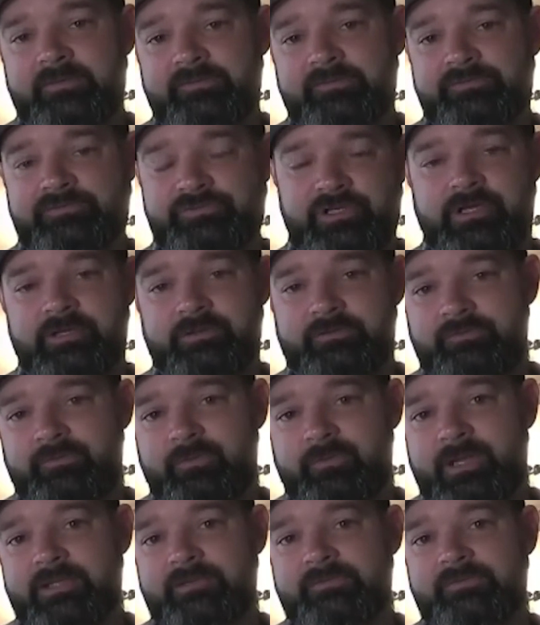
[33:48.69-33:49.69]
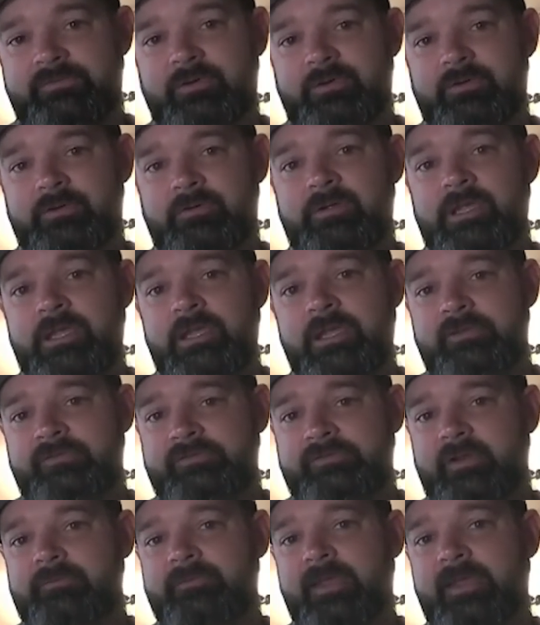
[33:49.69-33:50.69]
chunks, right? So
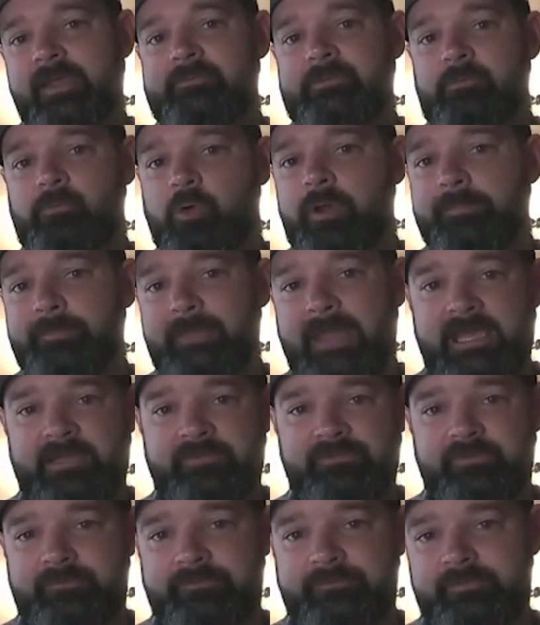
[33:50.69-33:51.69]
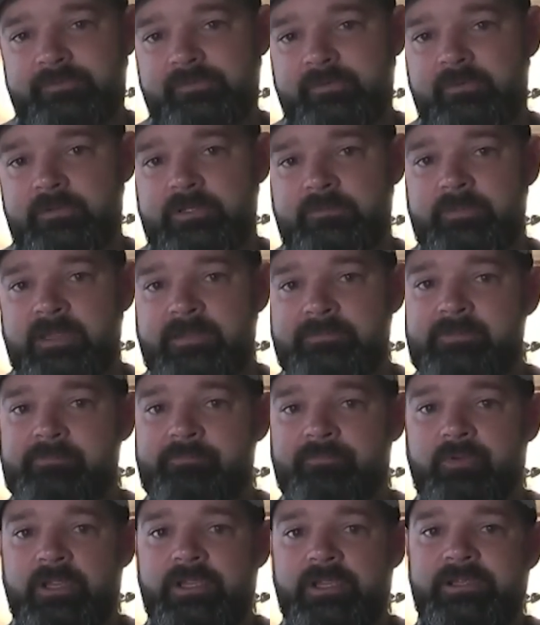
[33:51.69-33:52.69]
instead of having one massive facility, maybe
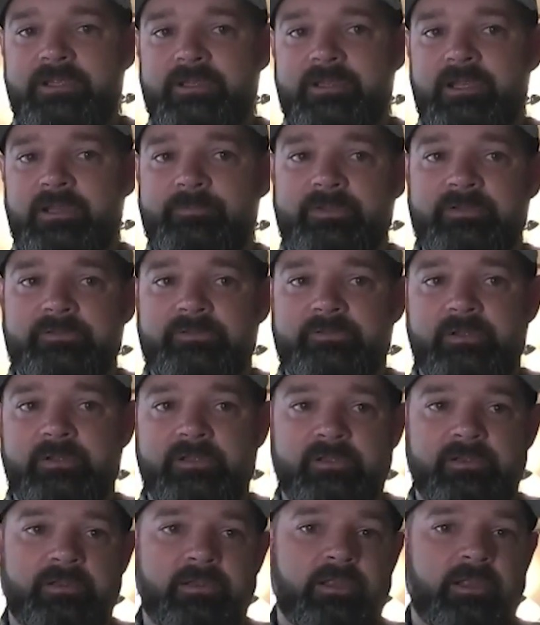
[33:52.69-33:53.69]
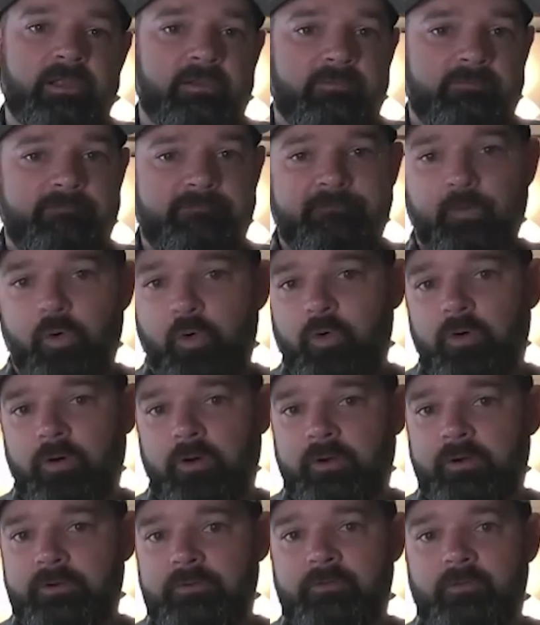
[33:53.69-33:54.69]
break it up into
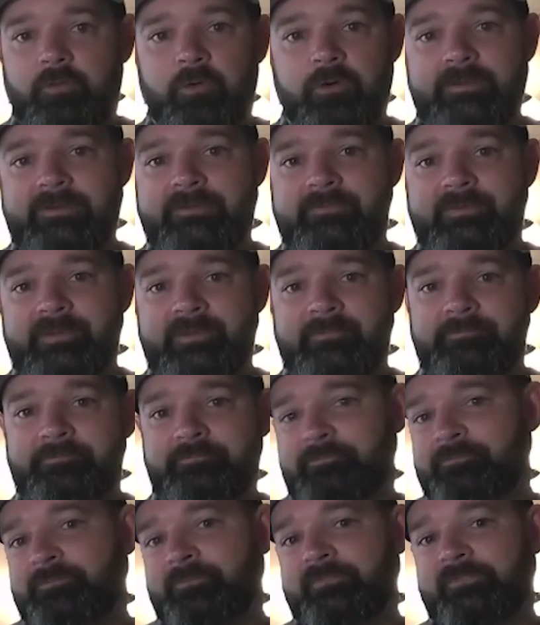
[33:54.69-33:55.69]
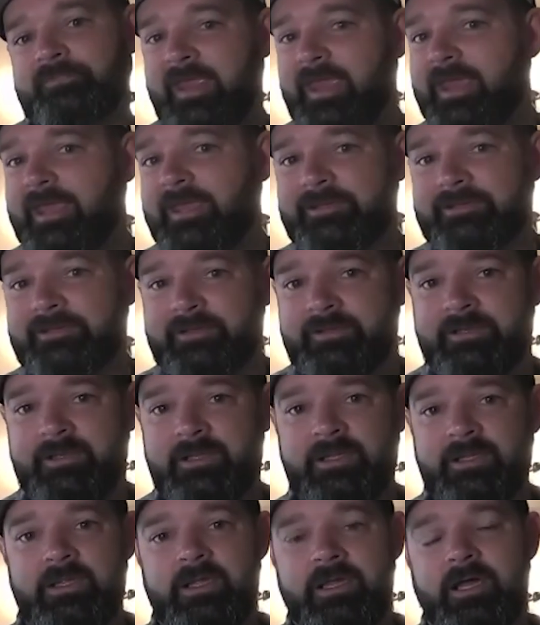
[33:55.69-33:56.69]
4 or even 10
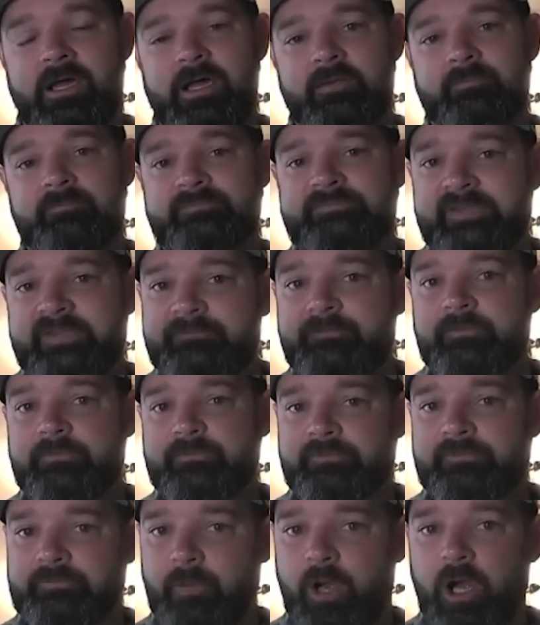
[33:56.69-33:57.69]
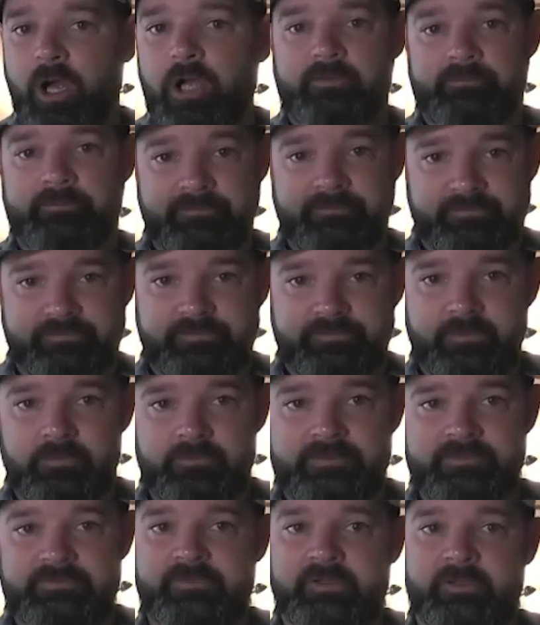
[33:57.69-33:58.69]
different smaller
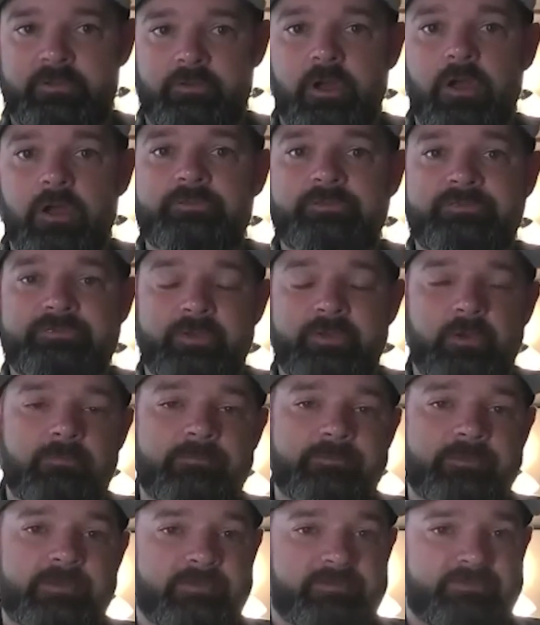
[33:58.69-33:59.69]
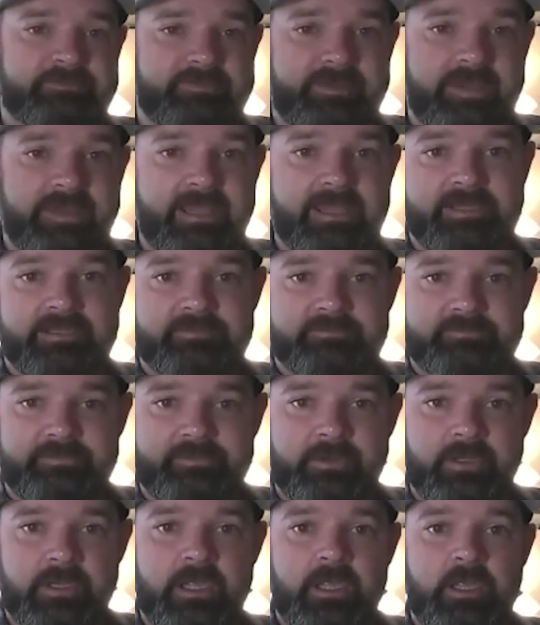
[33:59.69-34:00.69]
facilities that are all self-contained
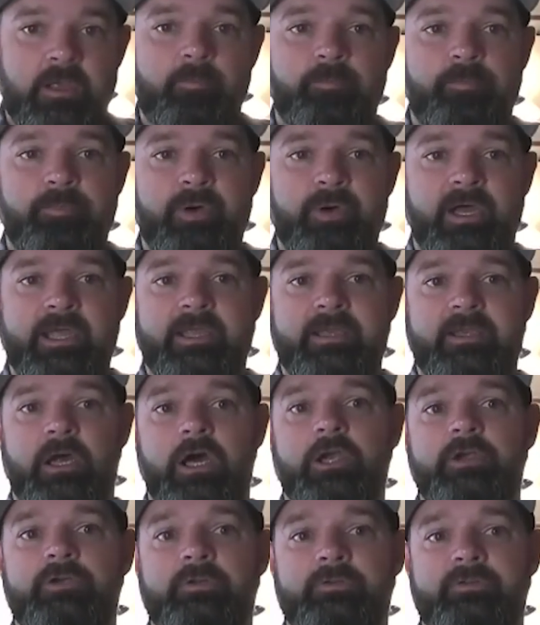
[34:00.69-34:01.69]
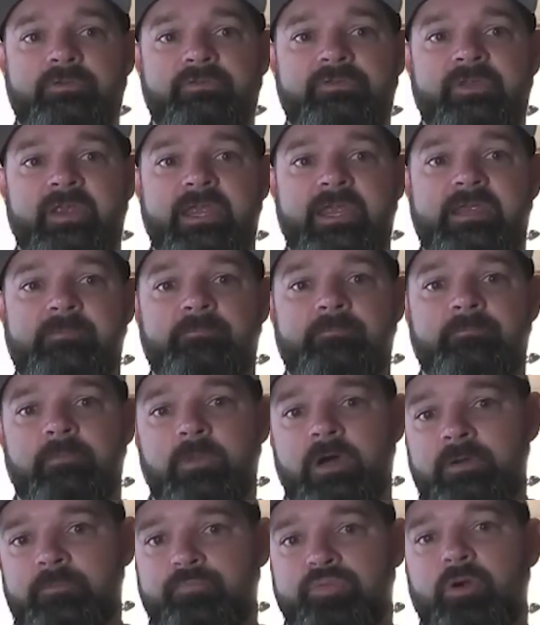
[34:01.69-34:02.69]
but under the same
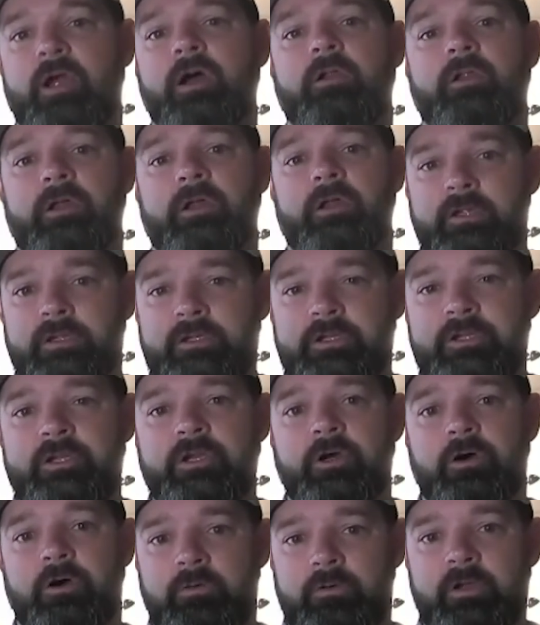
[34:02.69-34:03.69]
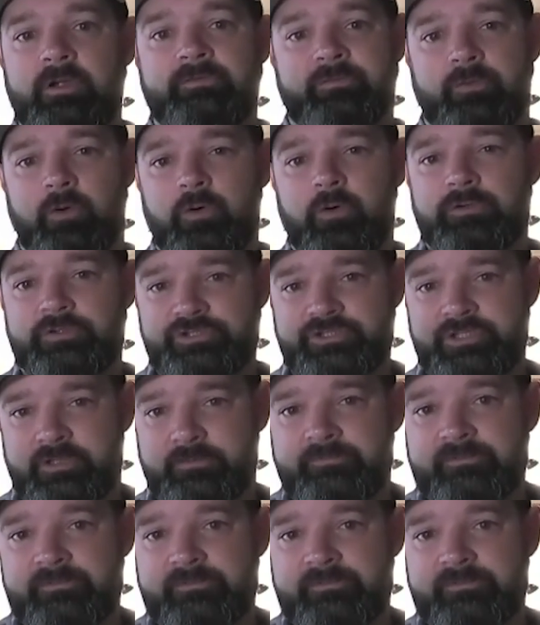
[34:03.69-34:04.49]
umbrella, as ownership